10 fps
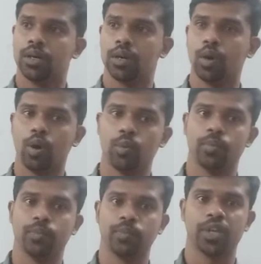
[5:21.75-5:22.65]

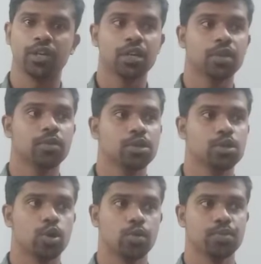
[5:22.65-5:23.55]
hope. It never
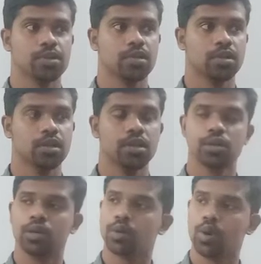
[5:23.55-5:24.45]
stops,
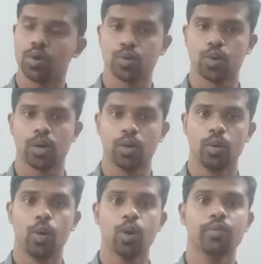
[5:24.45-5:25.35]
it goes on
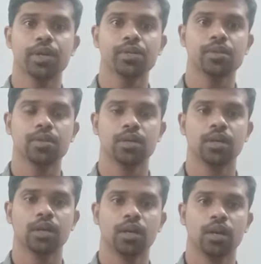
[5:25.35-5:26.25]
always.
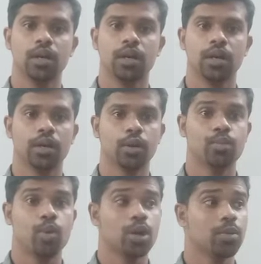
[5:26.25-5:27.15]
It
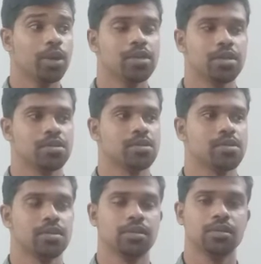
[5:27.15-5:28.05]
motivates us.
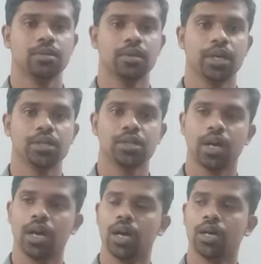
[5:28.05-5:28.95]
Okay,
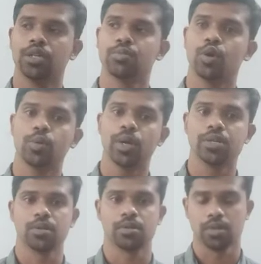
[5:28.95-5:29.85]
it
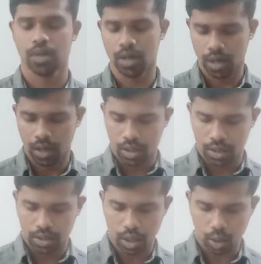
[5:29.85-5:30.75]
motivates us
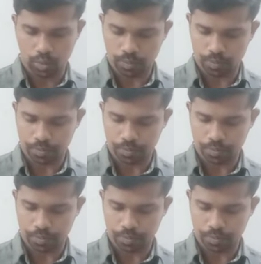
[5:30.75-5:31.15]
now,